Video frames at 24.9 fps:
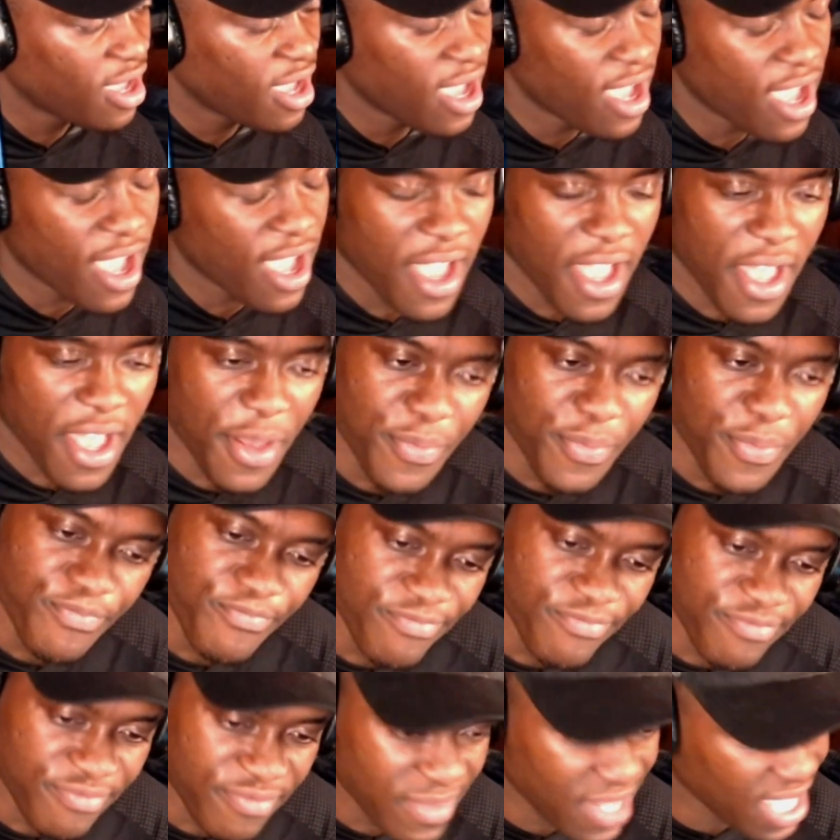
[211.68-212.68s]

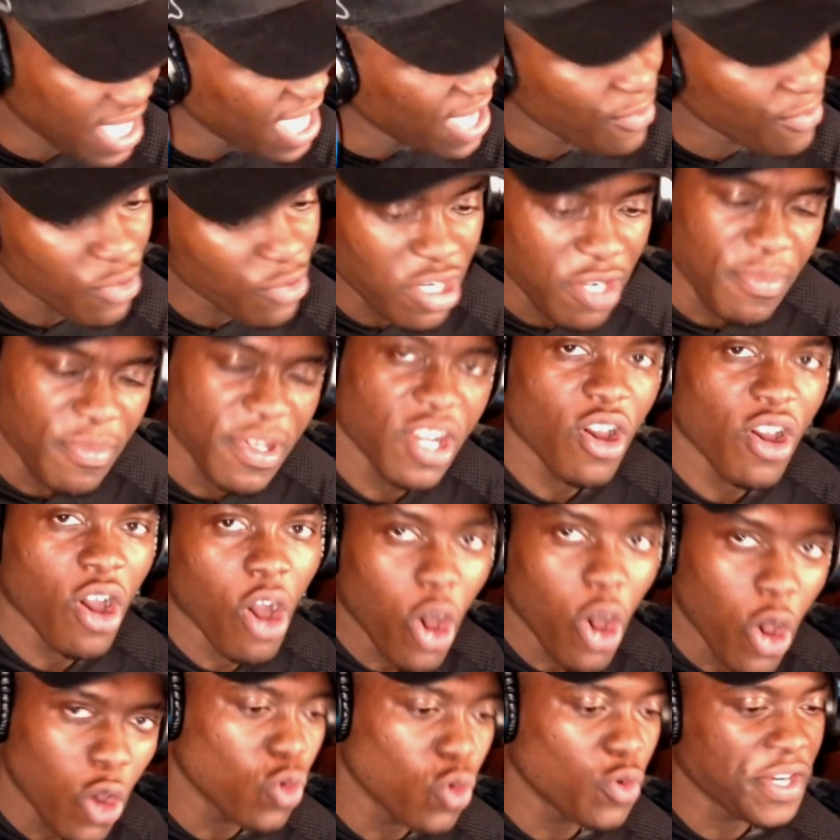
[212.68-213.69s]
um, it would have been a
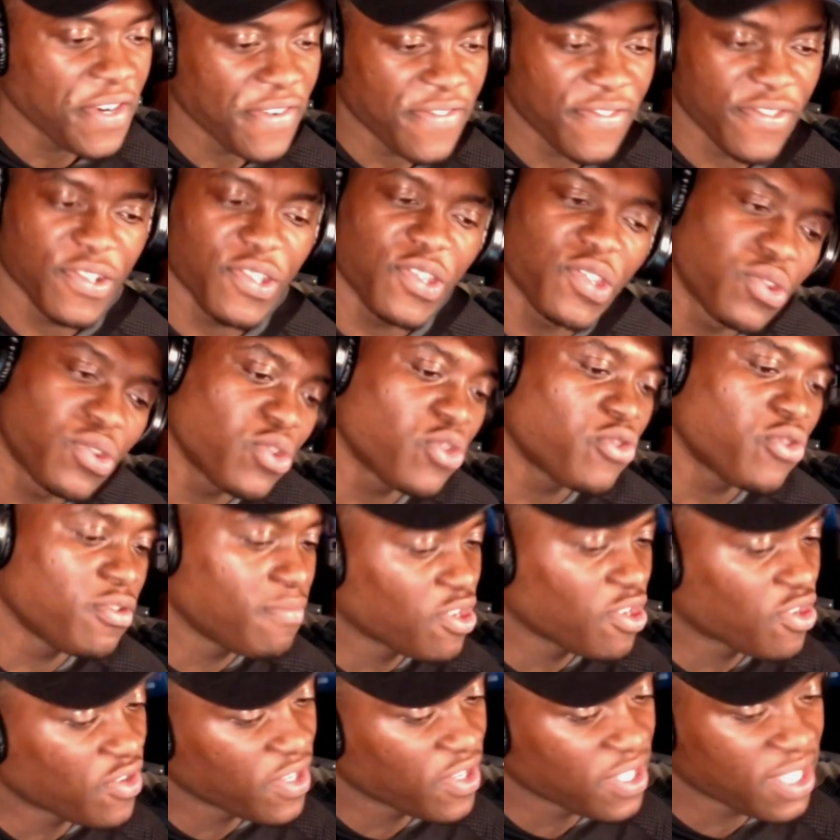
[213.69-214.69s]
whole different story
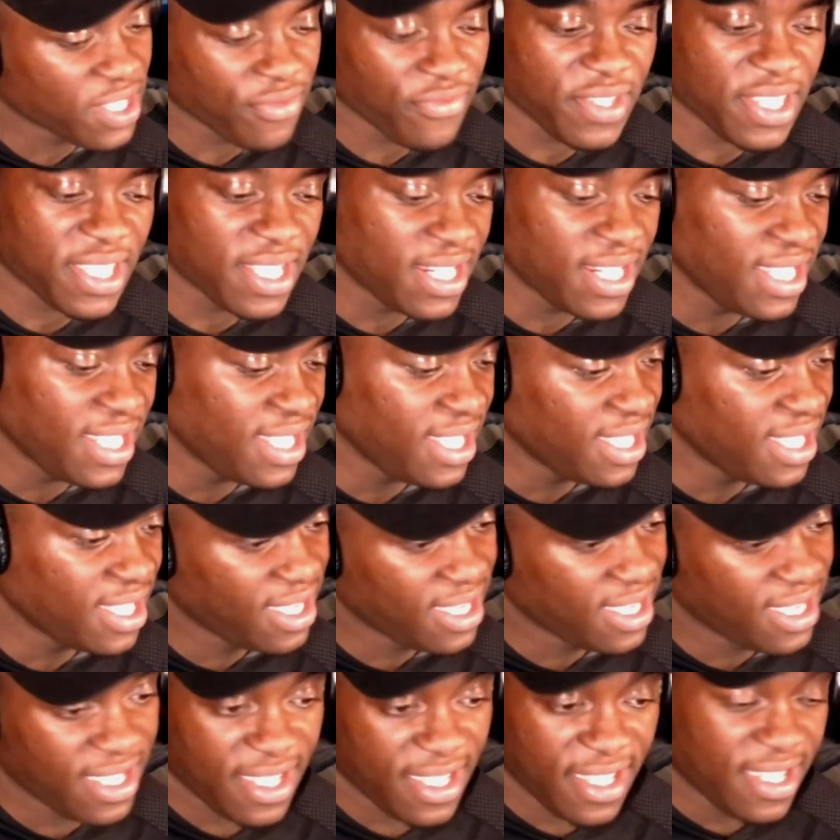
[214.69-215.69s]
because obviously
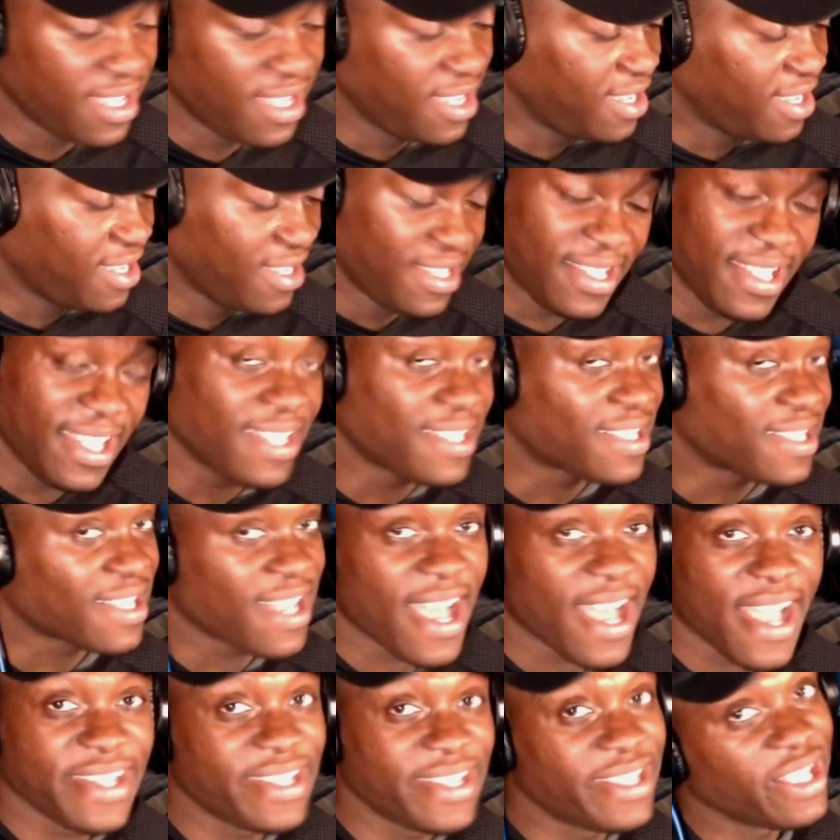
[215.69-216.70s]
this
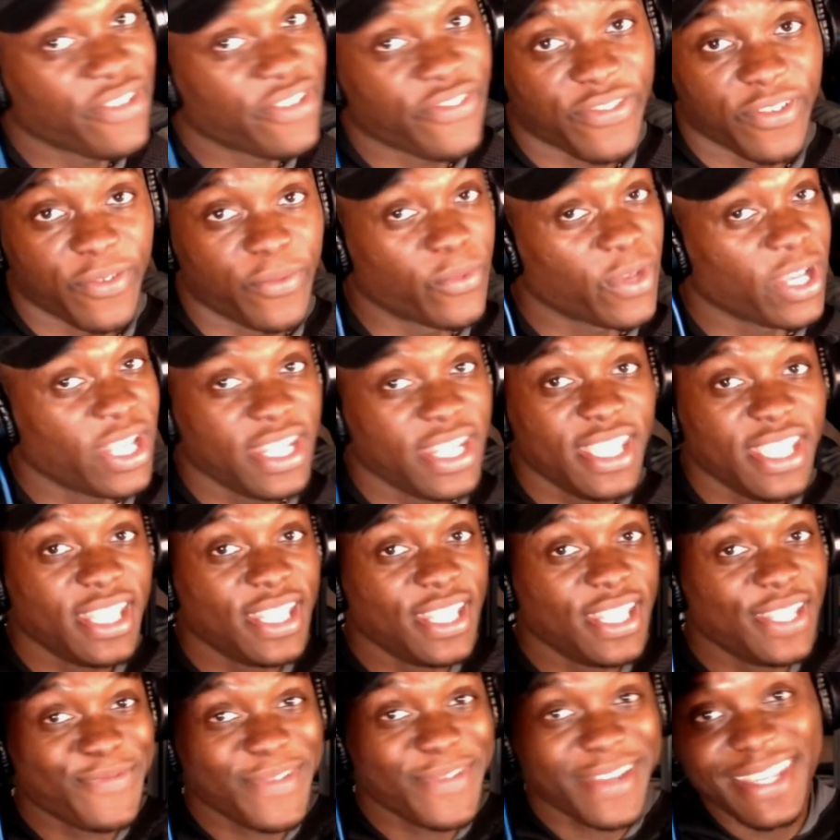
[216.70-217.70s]
guy different. When
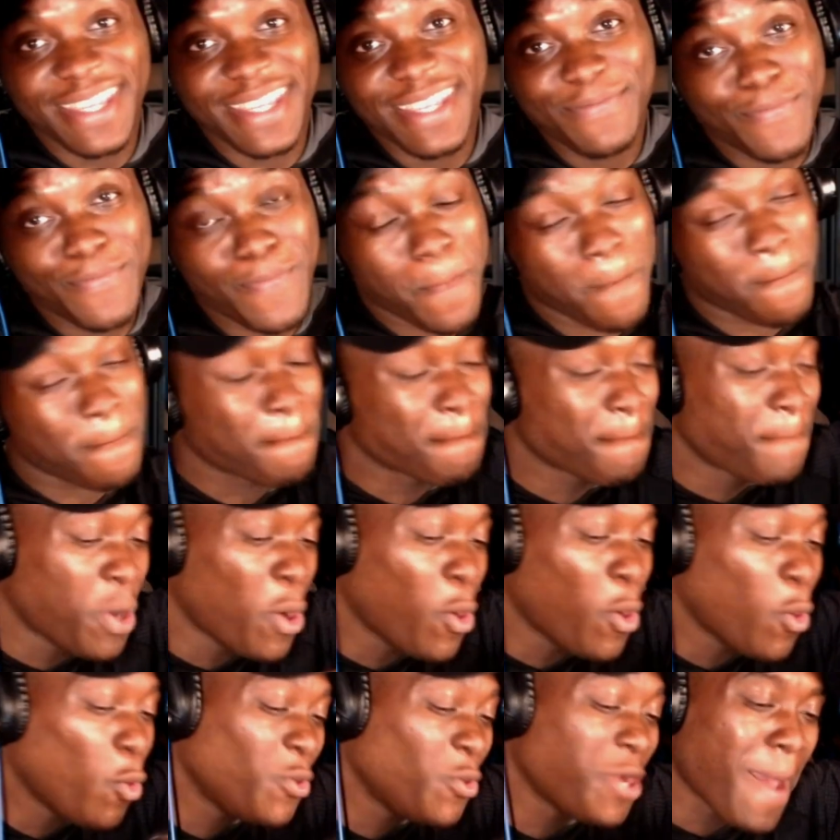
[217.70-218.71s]
he when he
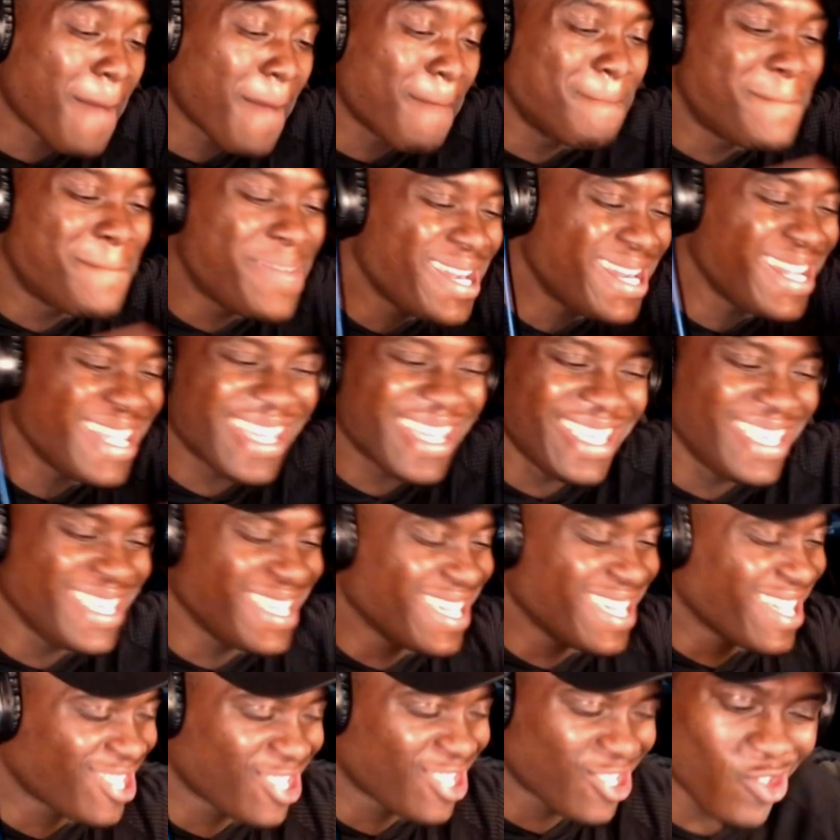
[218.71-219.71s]
pulled that blicky
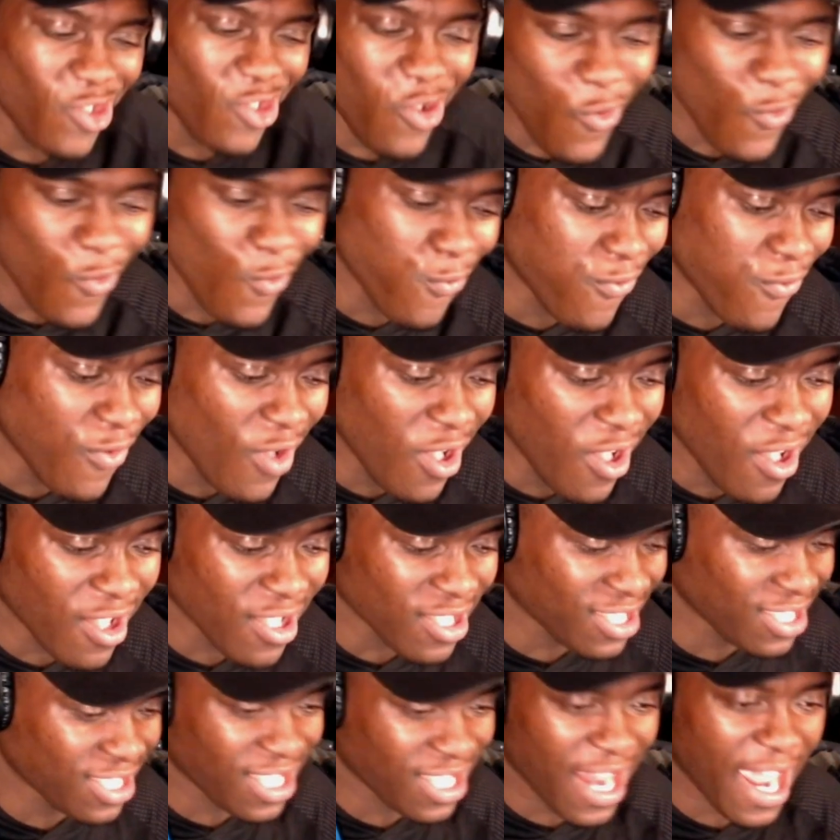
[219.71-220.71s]
is so
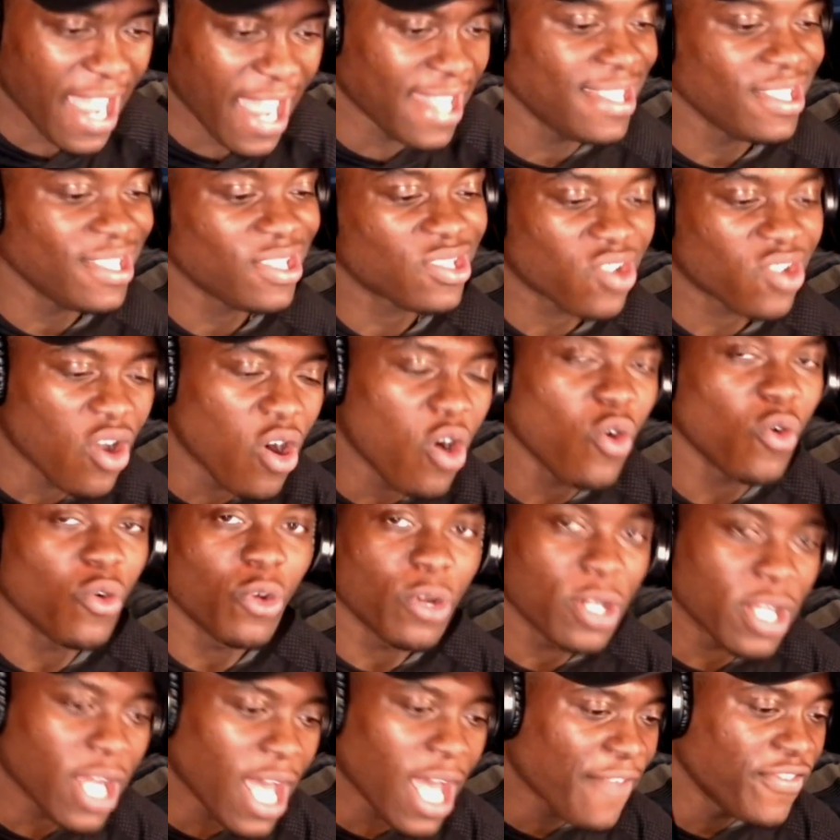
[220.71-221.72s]
fast that like, he's
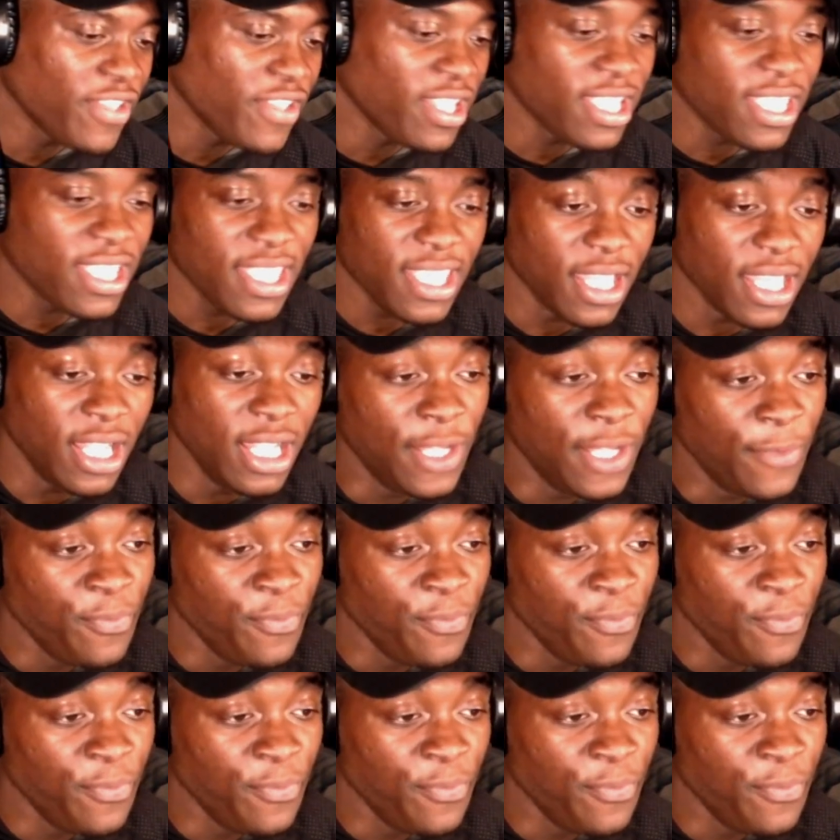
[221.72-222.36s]
cold. I think he